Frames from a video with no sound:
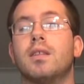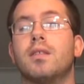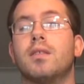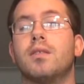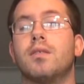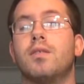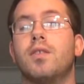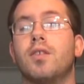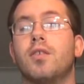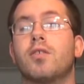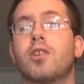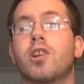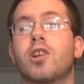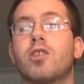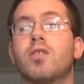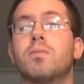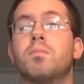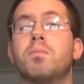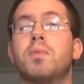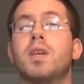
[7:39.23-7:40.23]
There
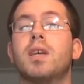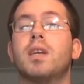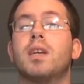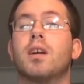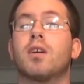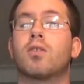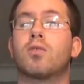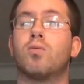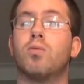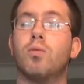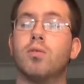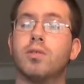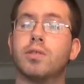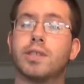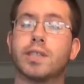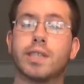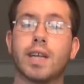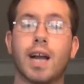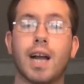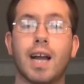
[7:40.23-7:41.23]
should be a cool
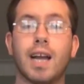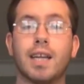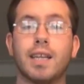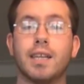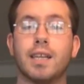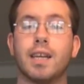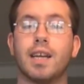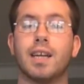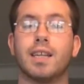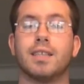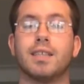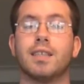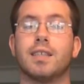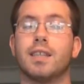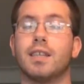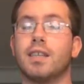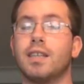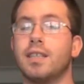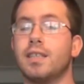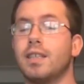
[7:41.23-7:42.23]
side and
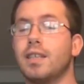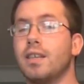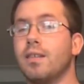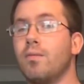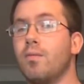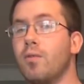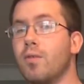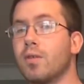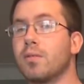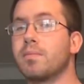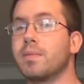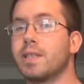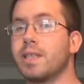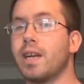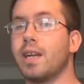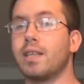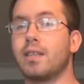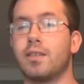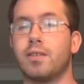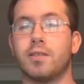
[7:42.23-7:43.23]
a warm
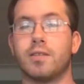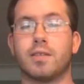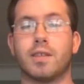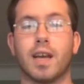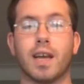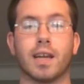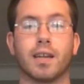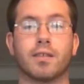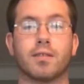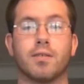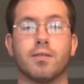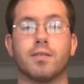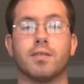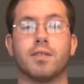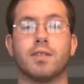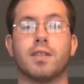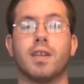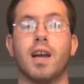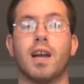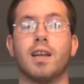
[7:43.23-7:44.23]
side to your tank during the
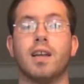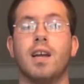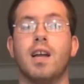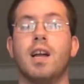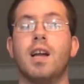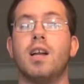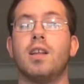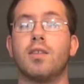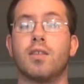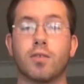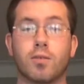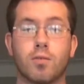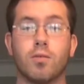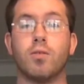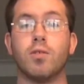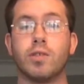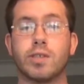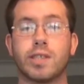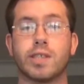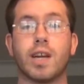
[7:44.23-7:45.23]
day. The
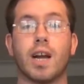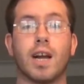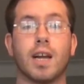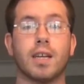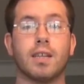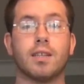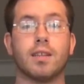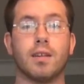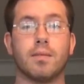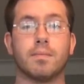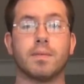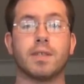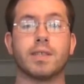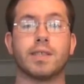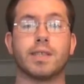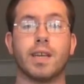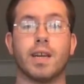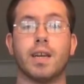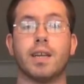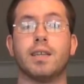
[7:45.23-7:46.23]
cool side, let me
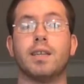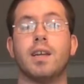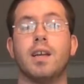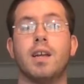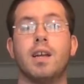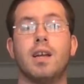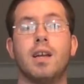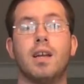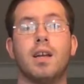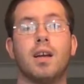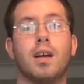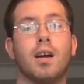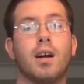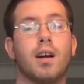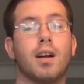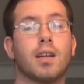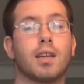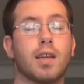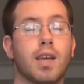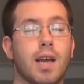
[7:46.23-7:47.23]
say,
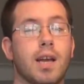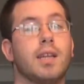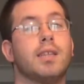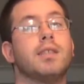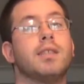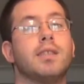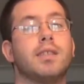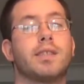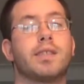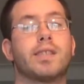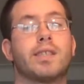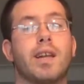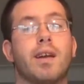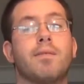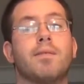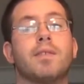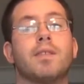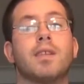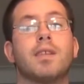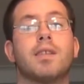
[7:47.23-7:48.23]
again, is
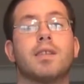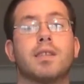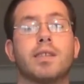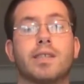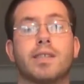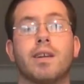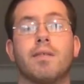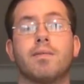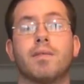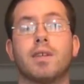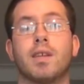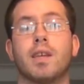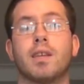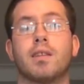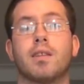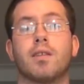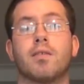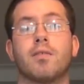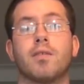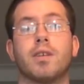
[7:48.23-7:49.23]
70 to 78
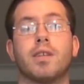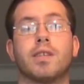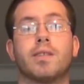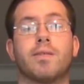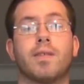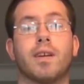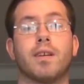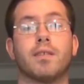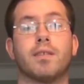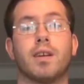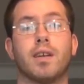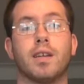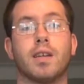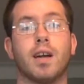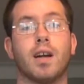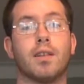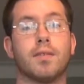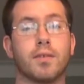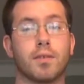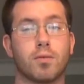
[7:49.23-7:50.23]
degrees Fahrenheit
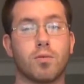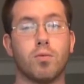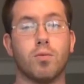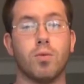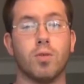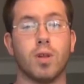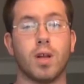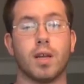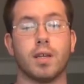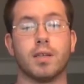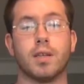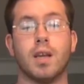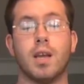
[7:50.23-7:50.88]
on the cool end.